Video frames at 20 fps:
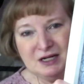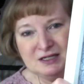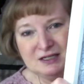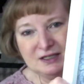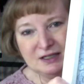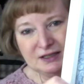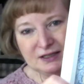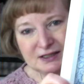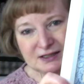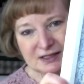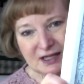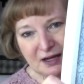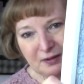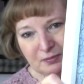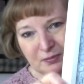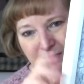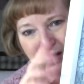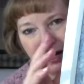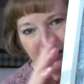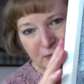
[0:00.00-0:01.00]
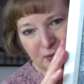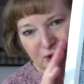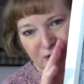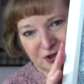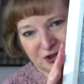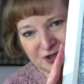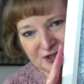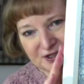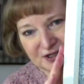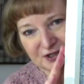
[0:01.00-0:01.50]
I purchased
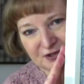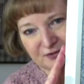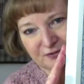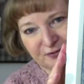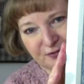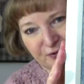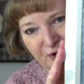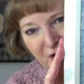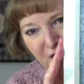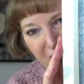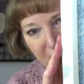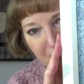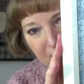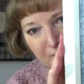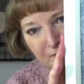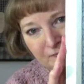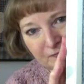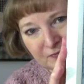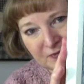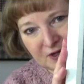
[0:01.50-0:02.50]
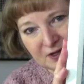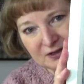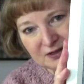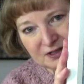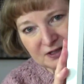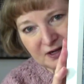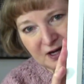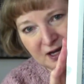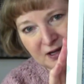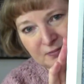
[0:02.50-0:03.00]
the frame. It's an
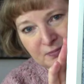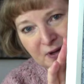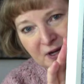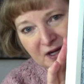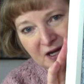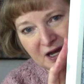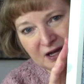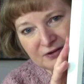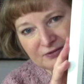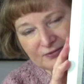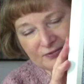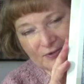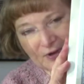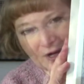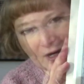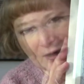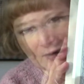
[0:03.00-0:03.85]
8x8 frame.